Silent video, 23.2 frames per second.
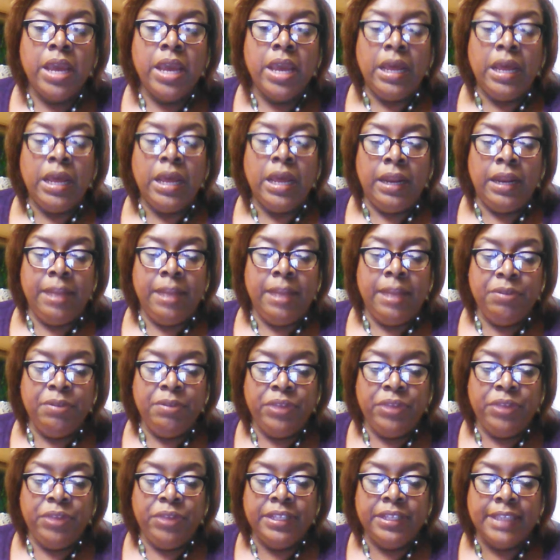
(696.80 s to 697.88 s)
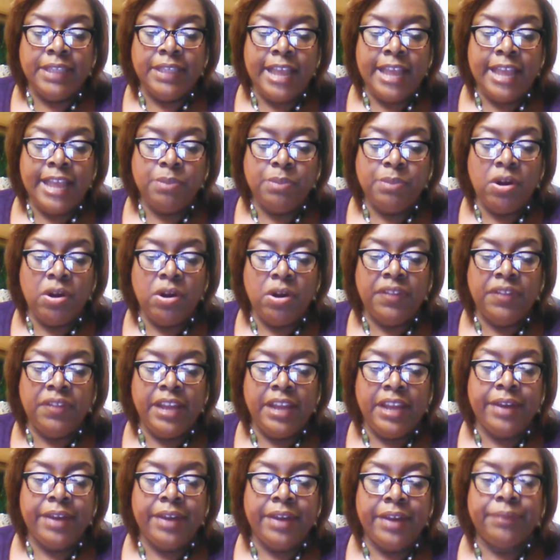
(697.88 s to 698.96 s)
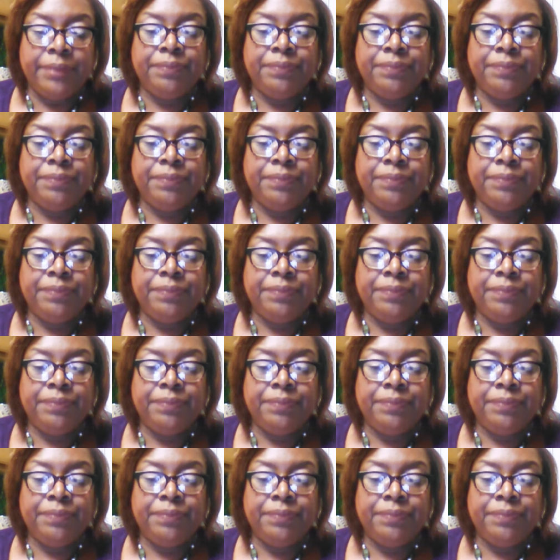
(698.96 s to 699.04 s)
Let me read this last part of the letter,